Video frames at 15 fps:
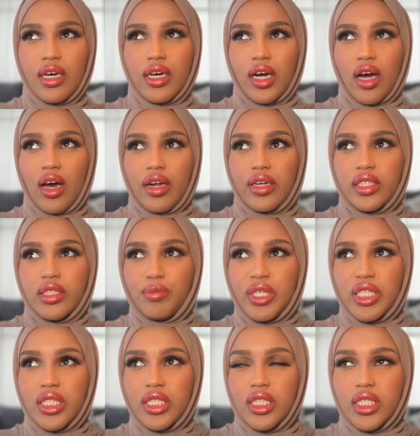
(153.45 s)
god, it's
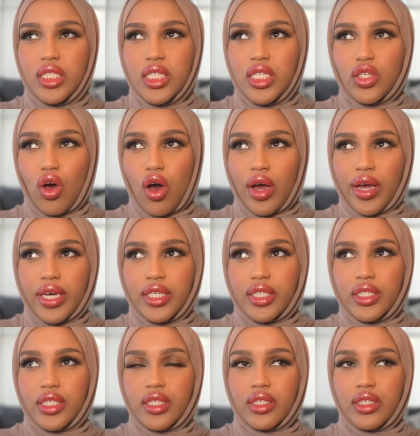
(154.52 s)
been since August.